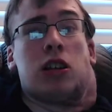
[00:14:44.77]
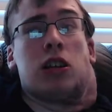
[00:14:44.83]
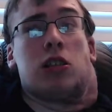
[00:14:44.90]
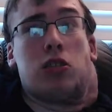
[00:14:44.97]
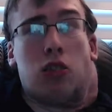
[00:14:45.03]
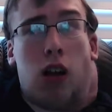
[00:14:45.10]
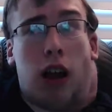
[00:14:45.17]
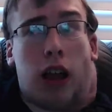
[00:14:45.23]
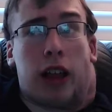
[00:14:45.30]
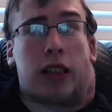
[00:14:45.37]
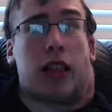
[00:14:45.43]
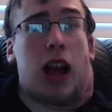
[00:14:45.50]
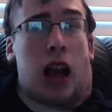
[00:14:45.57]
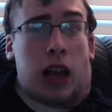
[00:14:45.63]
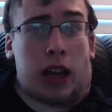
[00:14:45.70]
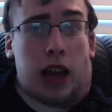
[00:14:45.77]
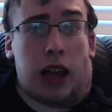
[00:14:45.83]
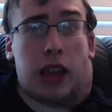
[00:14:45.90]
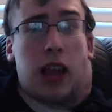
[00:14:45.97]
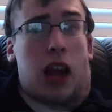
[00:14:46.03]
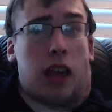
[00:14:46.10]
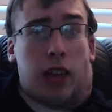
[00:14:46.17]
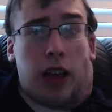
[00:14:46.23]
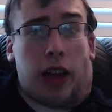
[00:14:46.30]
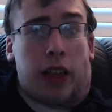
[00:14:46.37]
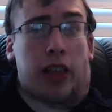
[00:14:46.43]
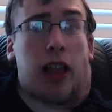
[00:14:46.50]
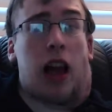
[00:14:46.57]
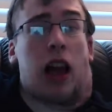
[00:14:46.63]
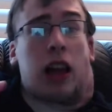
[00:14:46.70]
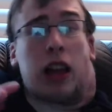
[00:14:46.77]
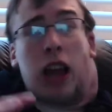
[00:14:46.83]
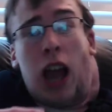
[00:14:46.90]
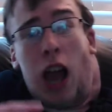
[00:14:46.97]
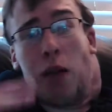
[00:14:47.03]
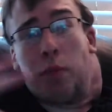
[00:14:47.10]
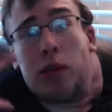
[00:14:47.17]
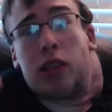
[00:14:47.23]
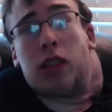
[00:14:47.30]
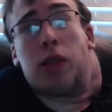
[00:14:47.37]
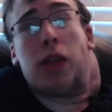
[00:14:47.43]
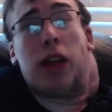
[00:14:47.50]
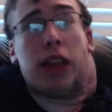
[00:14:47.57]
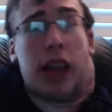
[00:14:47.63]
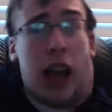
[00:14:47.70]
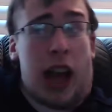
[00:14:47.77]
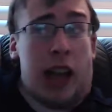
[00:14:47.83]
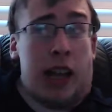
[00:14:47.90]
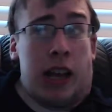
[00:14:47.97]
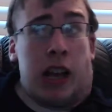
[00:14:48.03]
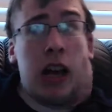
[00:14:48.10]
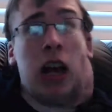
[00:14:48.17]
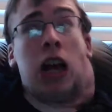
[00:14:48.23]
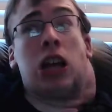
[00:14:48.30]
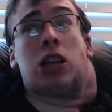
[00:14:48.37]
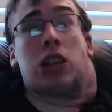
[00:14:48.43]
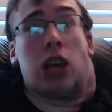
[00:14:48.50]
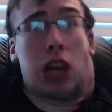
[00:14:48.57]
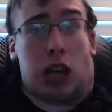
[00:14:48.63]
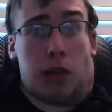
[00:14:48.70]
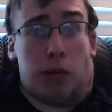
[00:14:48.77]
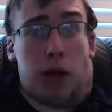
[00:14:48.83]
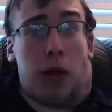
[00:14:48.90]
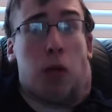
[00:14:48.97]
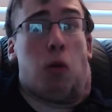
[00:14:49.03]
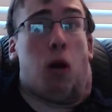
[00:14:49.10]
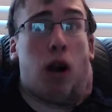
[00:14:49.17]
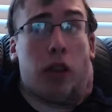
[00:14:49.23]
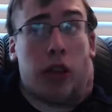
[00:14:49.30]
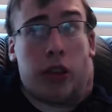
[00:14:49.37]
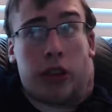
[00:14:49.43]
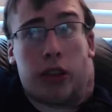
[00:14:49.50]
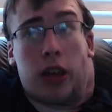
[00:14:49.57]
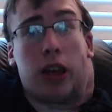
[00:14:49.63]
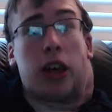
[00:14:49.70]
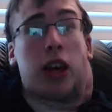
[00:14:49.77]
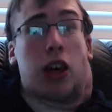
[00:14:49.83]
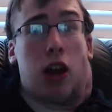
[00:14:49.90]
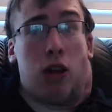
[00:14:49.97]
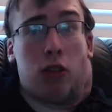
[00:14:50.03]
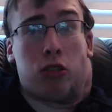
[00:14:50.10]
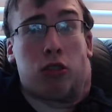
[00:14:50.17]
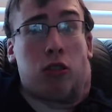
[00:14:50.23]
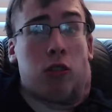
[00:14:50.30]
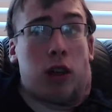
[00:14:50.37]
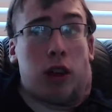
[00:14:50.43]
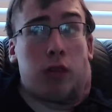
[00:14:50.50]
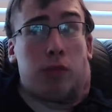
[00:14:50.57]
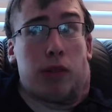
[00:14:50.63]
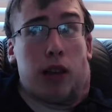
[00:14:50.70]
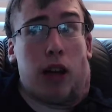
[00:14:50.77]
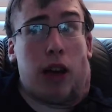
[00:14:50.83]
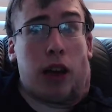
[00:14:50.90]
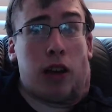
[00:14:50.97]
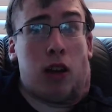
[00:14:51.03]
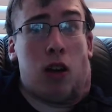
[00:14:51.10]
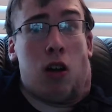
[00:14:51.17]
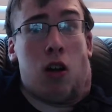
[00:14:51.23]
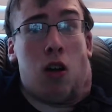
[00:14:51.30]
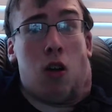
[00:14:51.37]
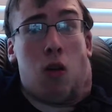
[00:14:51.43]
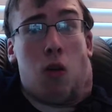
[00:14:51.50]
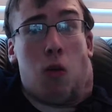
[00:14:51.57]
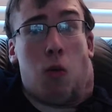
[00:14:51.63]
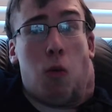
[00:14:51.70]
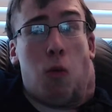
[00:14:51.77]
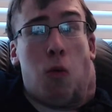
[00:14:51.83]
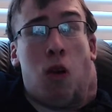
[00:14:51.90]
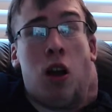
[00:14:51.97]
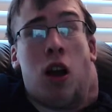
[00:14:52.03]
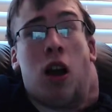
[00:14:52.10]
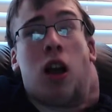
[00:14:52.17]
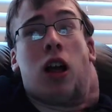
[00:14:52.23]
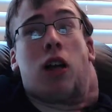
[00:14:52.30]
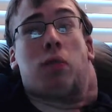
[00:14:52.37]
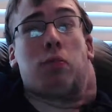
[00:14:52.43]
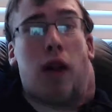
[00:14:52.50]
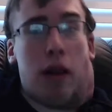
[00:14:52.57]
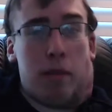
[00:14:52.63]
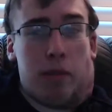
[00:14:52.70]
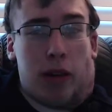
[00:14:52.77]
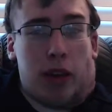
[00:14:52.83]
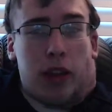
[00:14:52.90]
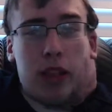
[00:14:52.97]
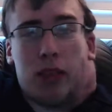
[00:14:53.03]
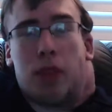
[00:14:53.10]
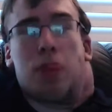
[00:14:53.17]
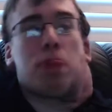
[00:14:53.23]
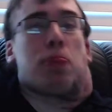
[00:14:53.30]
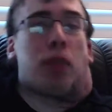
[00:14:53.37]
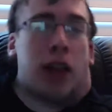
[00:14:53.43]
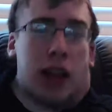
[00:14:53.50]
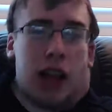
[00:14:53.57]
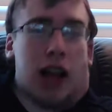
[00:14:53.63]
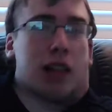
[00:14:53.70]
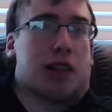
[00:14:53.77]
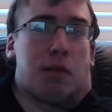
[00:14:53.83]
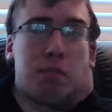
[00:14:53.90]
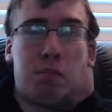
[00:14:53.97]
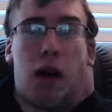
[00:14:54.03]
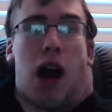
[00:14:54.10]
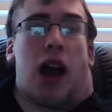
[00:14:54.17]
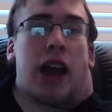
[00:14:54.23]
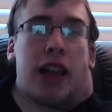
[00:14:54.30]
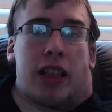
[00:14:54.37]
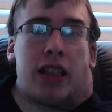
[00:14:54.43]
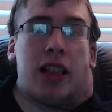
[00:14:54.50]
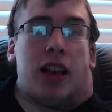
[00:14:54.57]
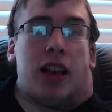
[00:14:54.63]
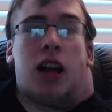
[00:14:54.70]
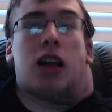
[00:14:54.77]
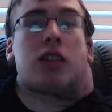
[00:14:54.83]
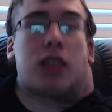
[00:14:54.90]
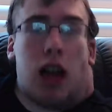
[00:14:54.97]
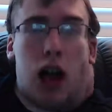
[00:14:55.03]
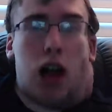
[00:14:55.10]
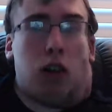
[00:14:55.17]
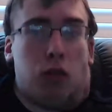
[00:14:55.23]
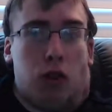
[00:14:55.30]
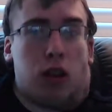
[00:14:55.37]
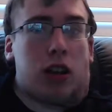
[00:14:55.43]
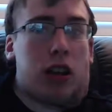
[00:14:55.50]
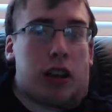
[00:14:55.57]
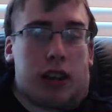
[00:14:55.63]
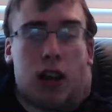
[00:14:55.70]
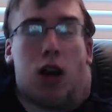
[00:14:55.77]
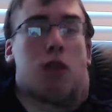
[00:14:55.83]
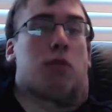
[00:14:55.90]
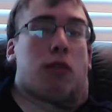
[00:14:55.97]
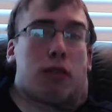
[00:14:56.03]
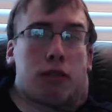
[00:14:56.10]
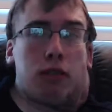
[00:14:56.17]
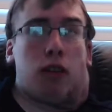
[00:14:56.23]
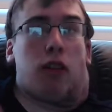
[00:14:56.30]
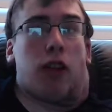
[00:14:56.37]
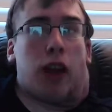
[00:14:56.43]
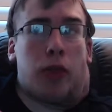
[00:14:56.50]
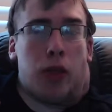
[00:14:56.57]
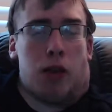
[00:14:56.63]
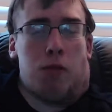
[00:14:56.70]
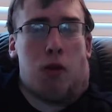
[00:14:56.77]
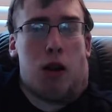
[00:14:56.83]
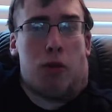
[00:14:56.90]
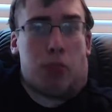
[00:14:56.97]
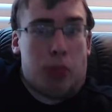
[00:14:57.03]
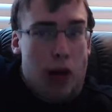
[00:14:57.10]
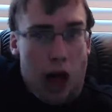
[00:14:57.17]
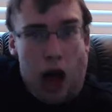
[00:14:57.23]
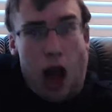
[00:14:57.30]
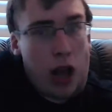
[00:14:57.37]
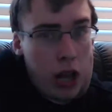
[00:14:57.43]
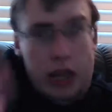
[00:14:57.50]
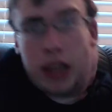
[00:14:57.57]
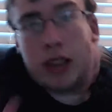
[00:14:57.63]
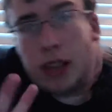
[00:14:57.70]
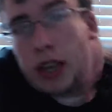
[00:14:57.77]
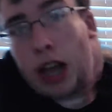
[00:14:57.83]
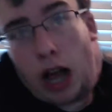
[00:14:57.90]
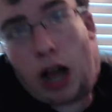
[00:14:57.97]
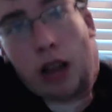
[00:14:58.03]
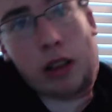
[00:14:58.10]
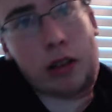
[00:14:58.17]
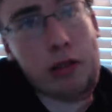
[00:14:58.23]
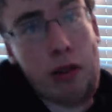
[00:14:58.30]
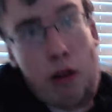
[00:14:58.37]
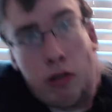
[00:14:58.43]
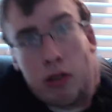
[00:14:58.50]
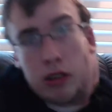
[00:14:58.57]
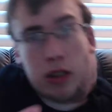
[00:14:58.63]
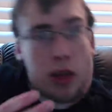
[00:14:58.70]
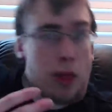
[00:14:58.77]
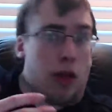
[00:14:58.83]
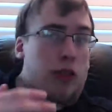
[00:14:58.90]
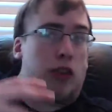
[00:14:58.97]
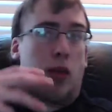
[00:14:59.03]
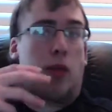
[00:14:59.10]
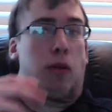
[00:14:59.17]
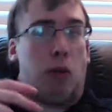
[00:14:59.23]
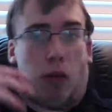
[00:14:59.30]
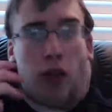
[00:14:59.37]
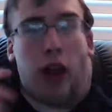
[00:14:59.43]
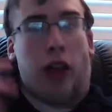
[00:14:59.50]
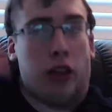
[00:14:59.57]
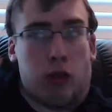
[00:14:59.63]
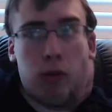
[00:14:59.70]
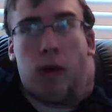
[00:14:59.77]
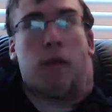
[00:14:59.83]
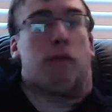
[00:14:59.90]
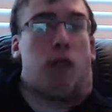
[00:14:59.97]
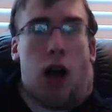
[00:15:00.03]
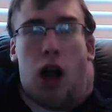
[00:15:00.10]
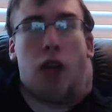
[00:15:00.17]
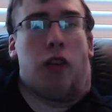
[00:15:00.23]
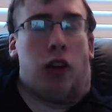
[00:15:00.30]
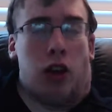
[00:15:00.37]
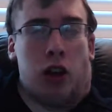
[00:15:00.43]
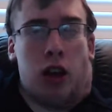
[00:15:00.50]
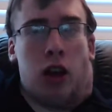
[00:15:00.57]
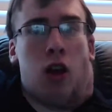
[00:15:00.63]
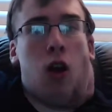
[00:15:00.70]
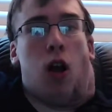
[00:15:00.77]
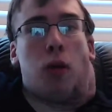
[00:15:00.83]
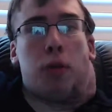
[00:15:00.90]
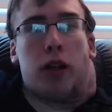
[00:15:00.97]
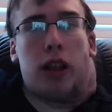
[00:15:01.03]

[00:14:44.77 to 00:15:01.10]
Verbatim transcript: you know, like if Sasuke, not like if Sasuke happened to be dead, she could be the one that he goes to and he'd be like, my biggest. He not the bias. Sakura gonna tell him the truth. Like if he wants the honest to god truth about something relating to his father, or if he